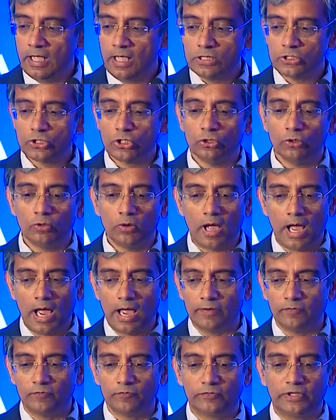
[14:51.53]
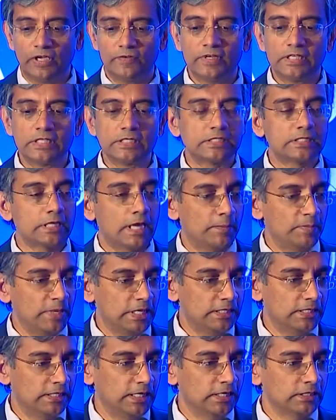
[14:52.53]
So I've given,
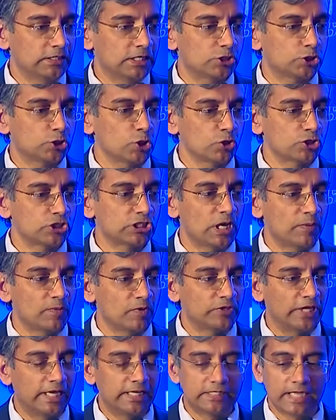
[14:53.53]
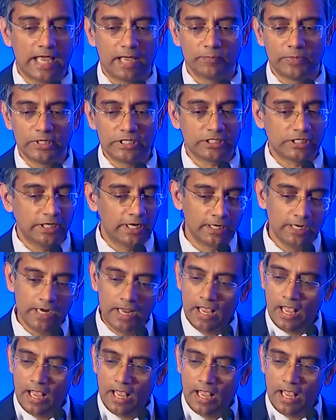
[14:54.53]
here this shows some of the examples here.